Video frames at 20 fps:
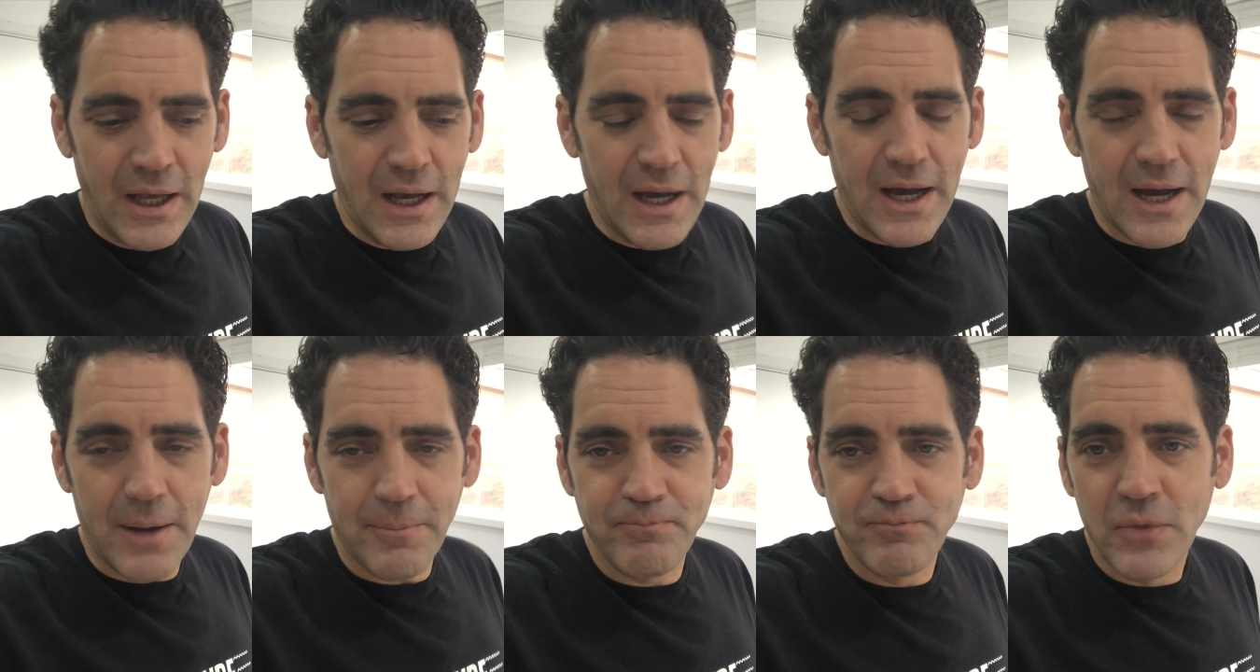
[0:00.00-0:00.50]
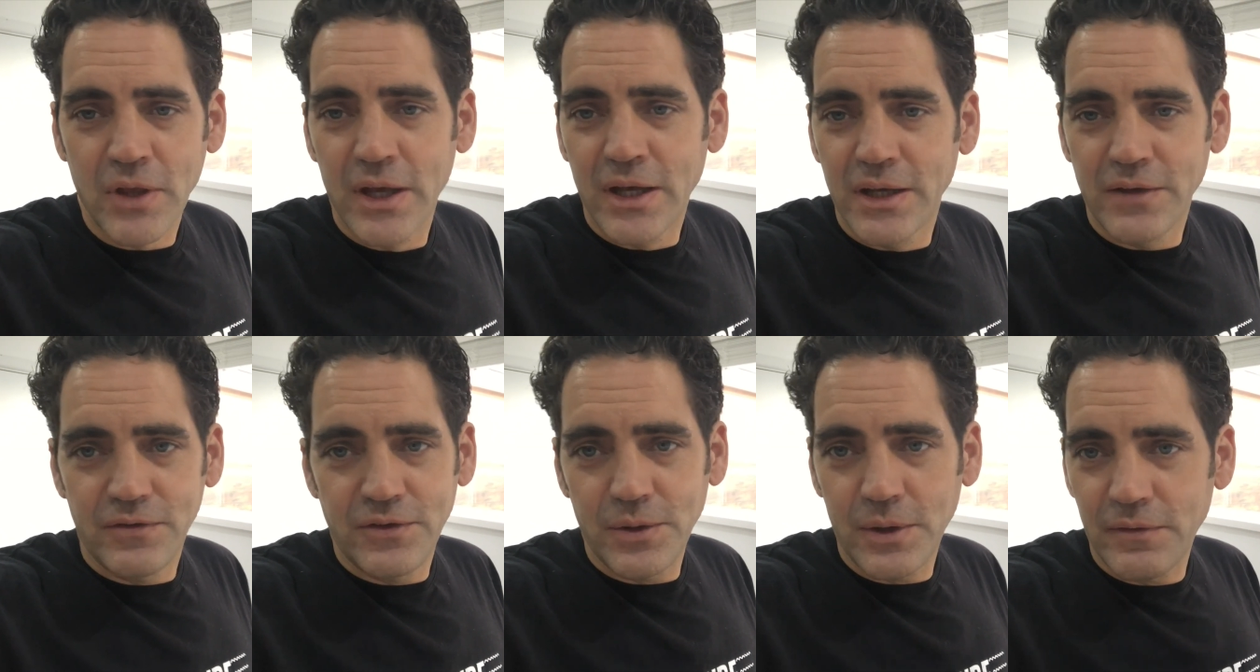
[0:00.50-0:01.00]

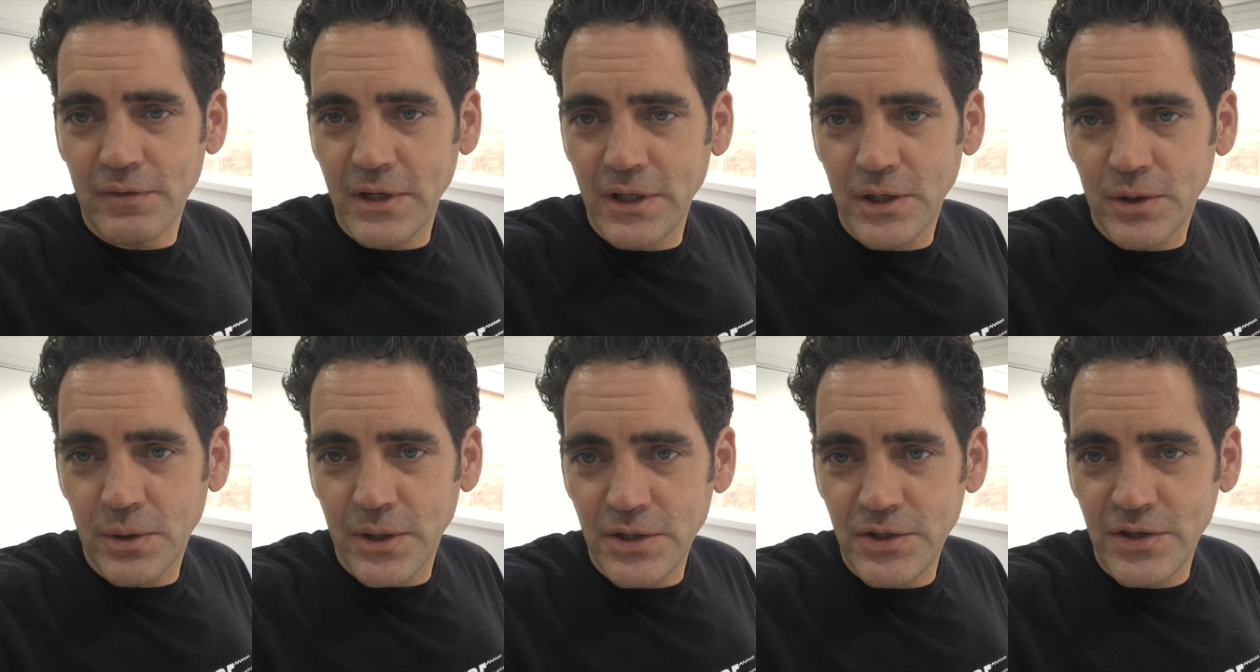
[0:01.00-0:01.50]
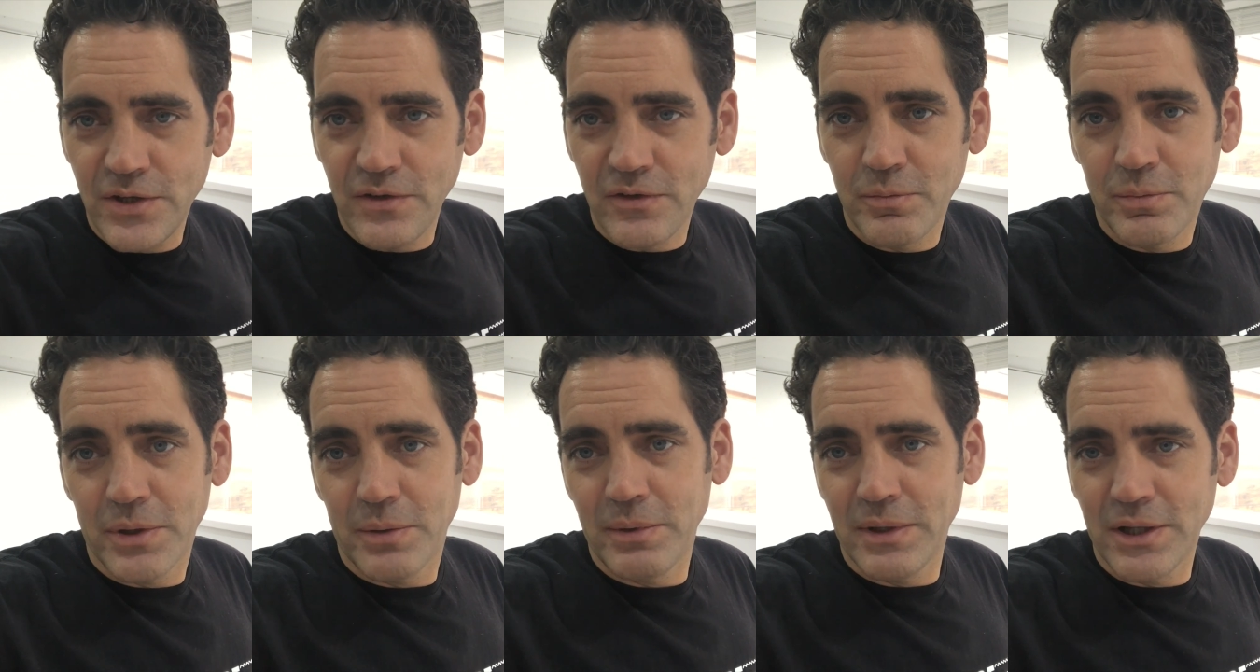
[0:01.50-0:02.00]
If you have any questions,
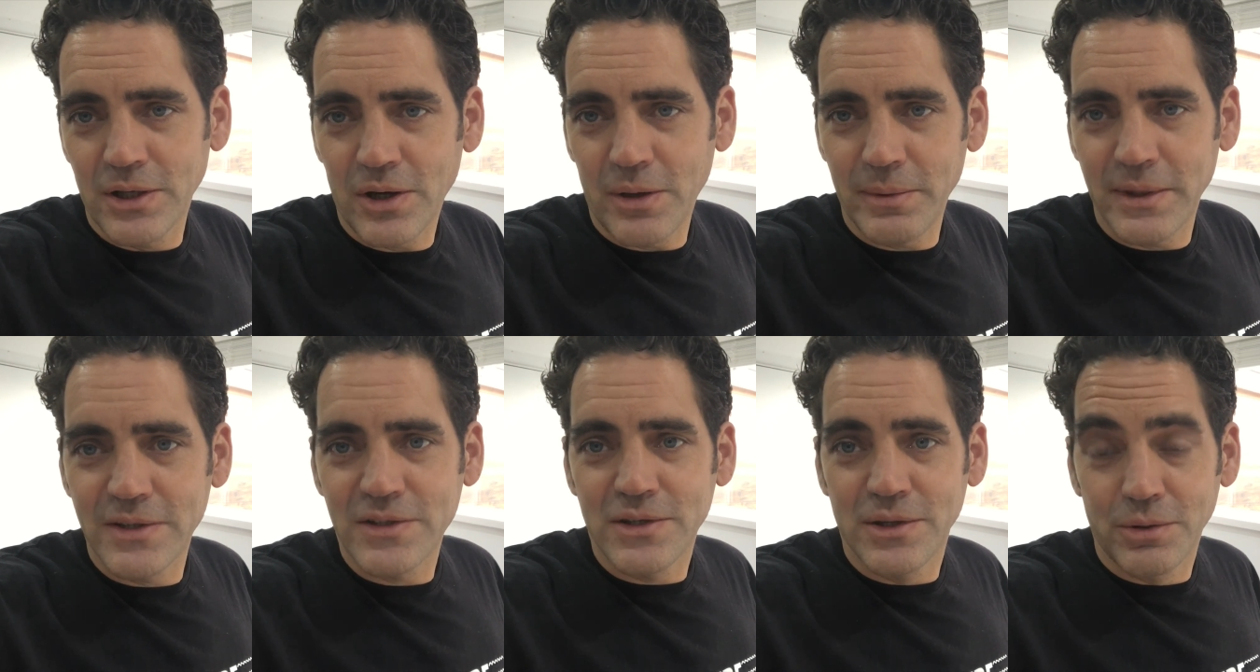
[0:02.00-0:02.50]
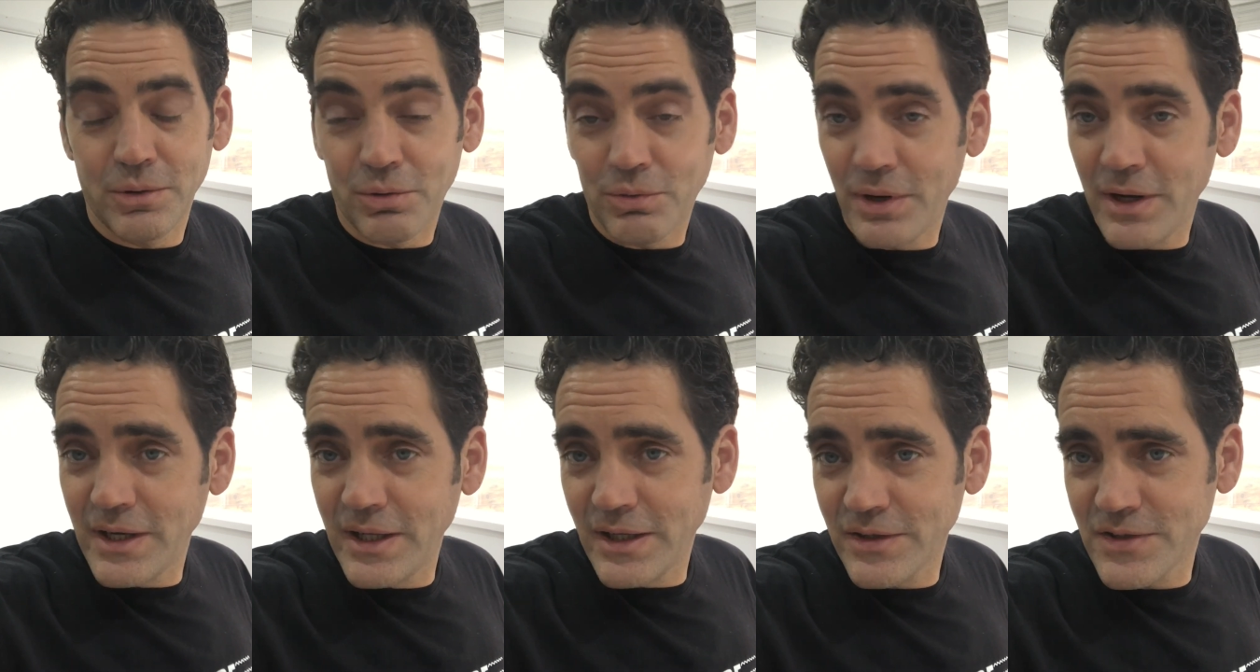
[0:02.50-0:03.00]
put them in the comments, or
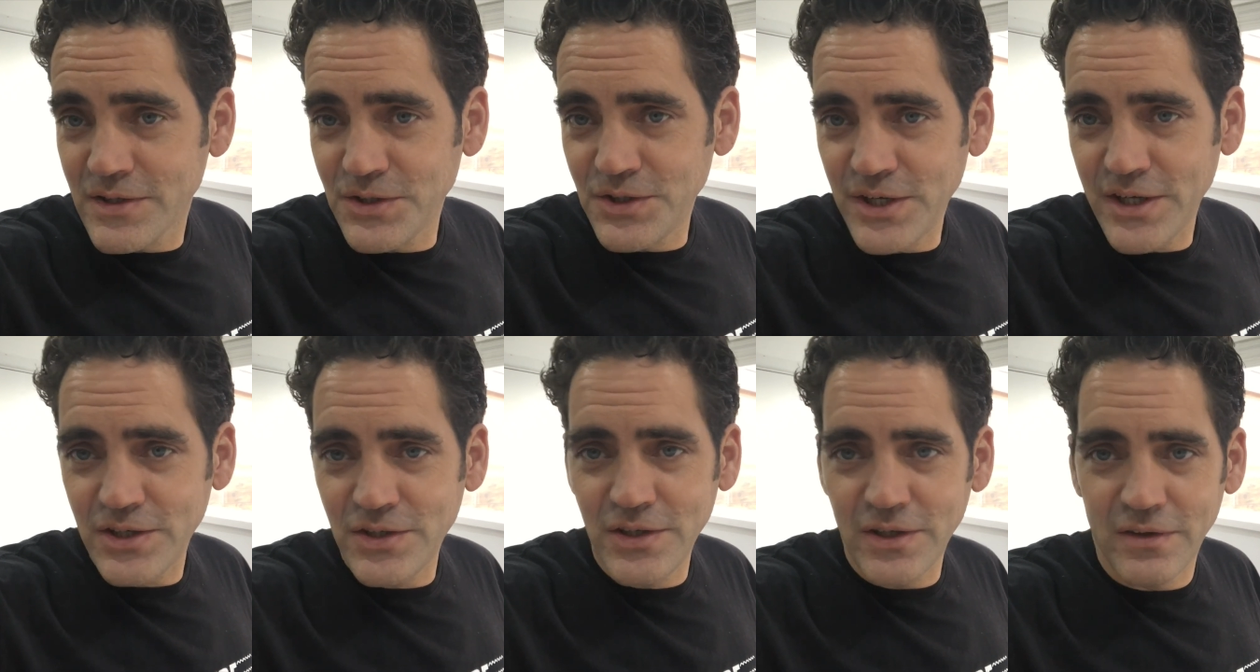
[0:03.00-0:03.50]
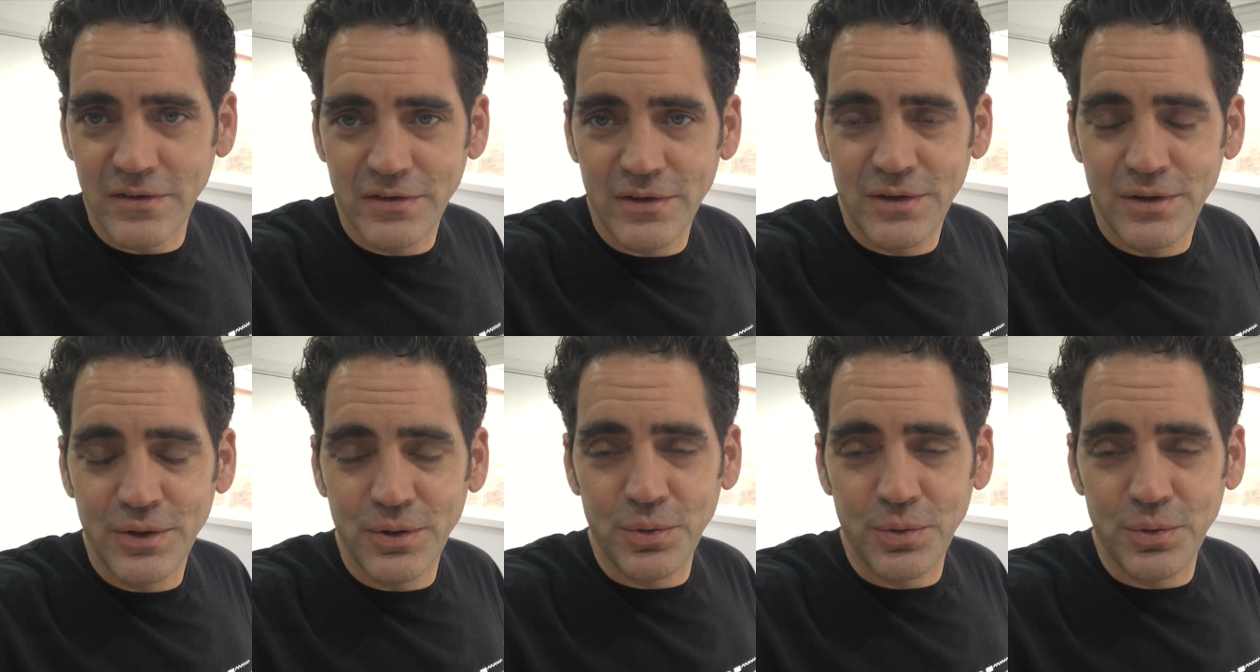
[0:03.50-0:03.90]
any suggestions.